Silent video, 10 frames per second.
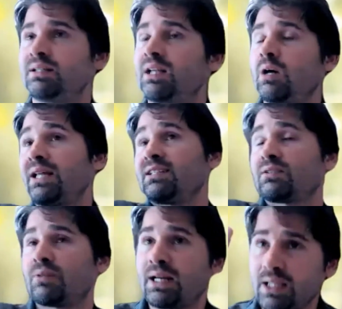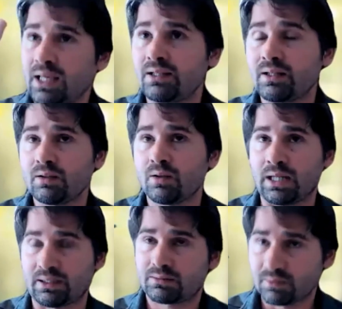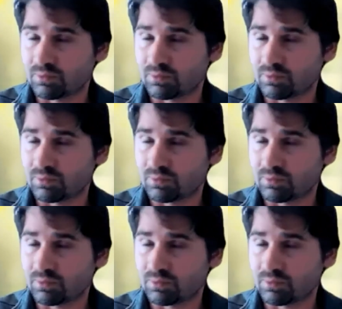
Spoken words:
And now that is radiating, or like